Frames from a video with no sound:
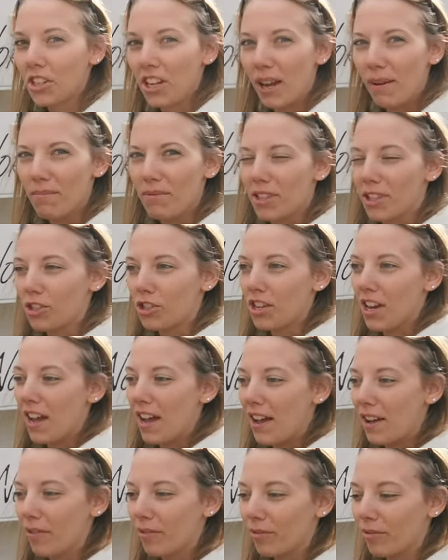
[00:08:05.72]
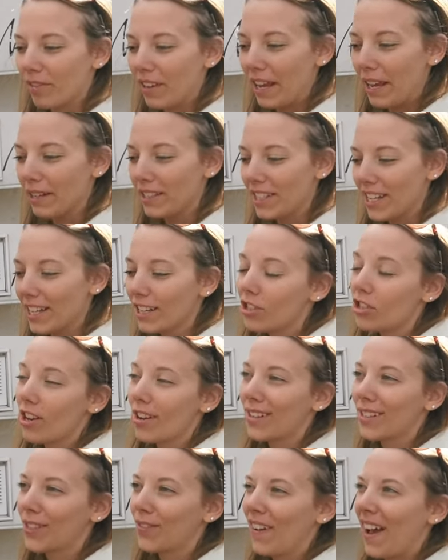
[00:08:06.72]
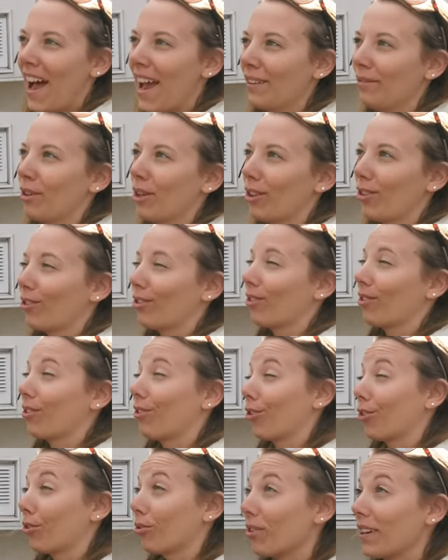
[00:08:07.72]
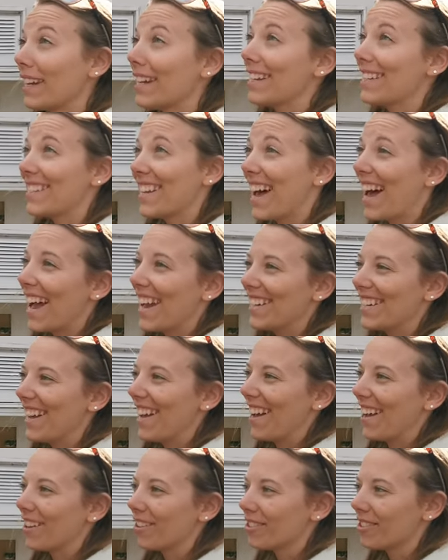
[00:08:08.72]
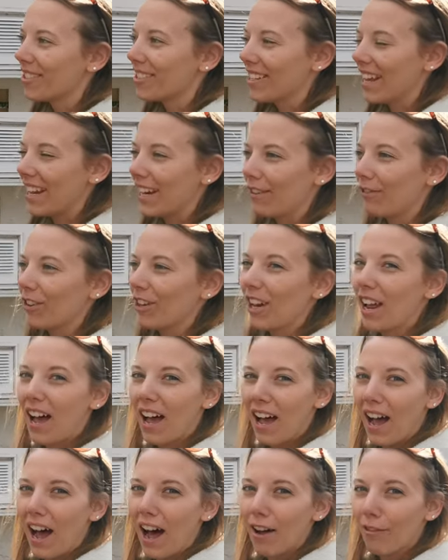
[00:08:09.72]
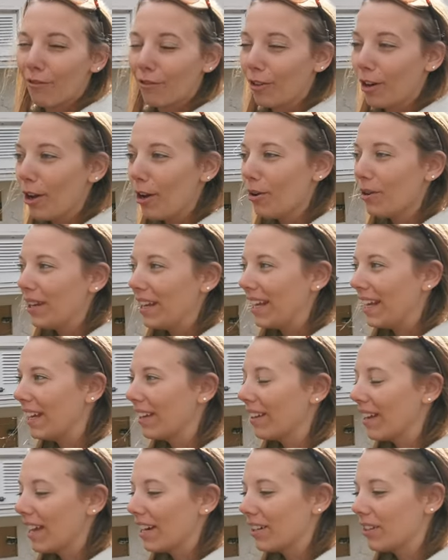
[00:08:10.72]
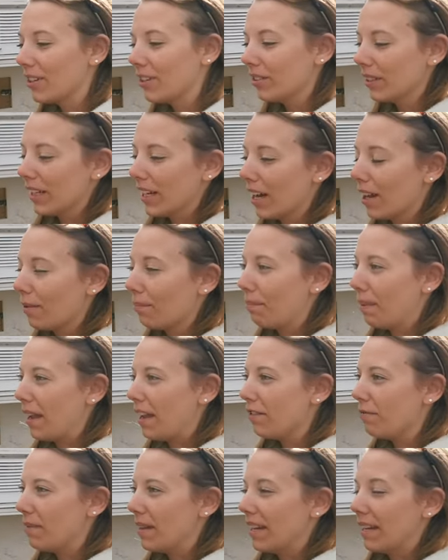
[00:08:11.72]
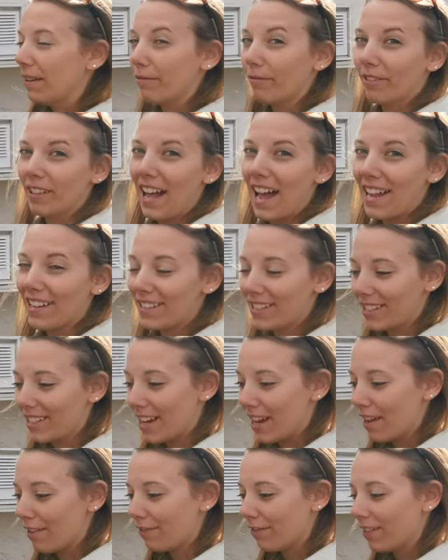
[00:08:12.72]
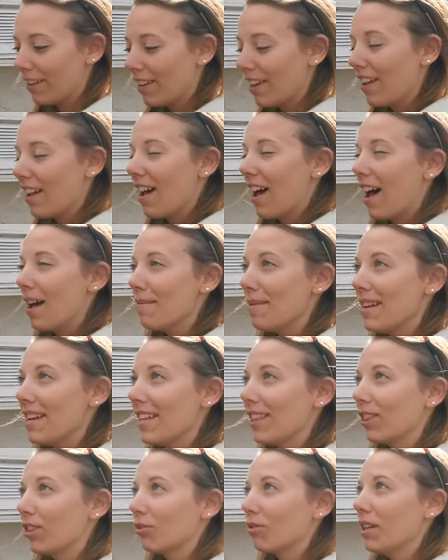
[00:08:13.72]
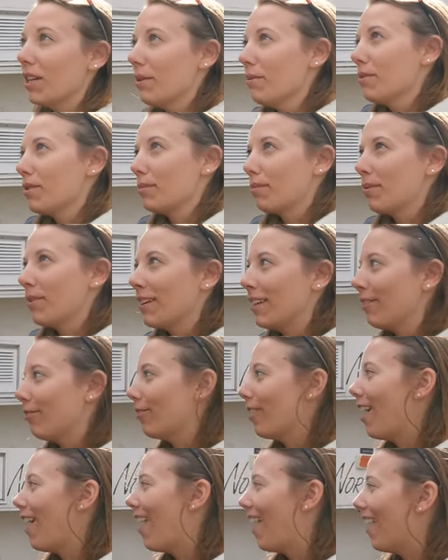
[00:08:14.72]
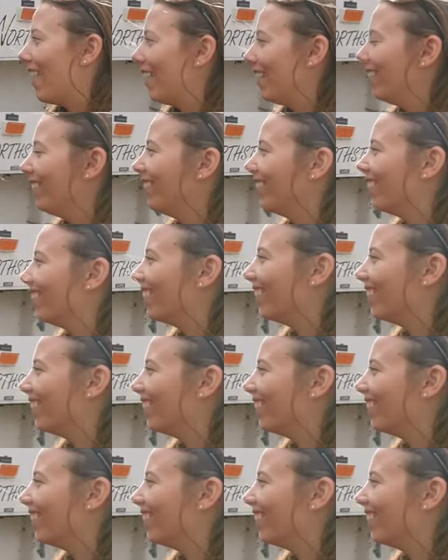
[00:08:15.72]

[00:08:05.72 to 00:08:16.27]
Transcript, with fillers: comes to shove. It did just fine with three tie downs. And if you're not off-roading and you're only on pavement and flat stuff, I mean, three was pretty fine.